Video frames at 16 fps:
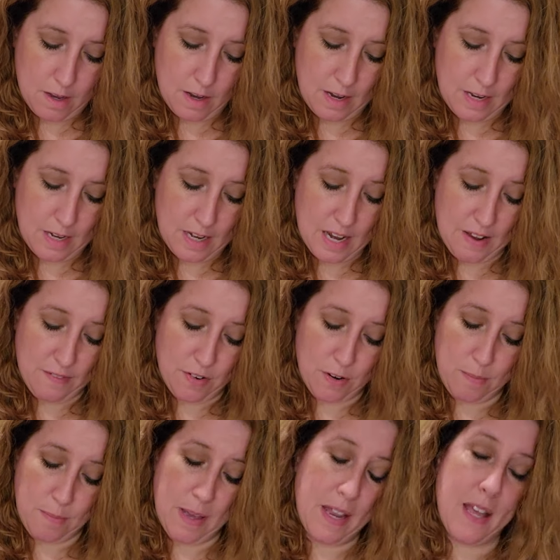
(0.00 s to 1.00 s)
I
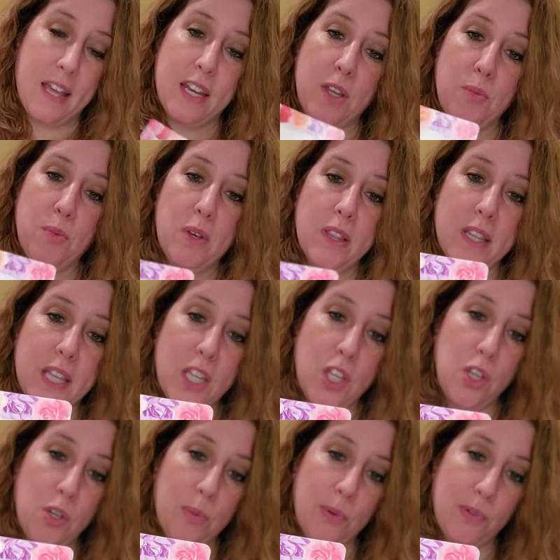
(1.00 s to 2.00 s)
never met anyone like
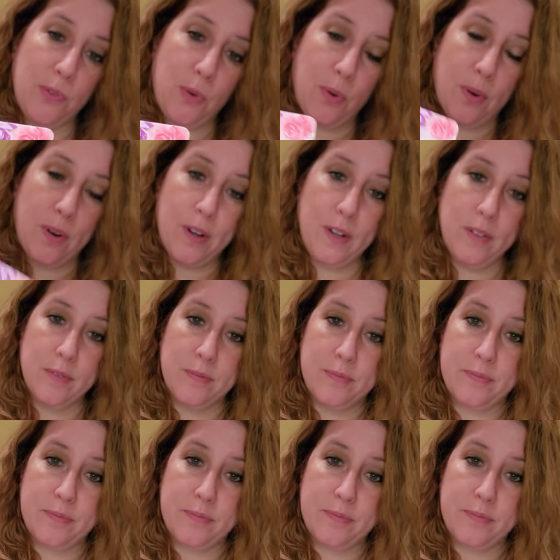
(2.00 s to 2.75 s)
you before.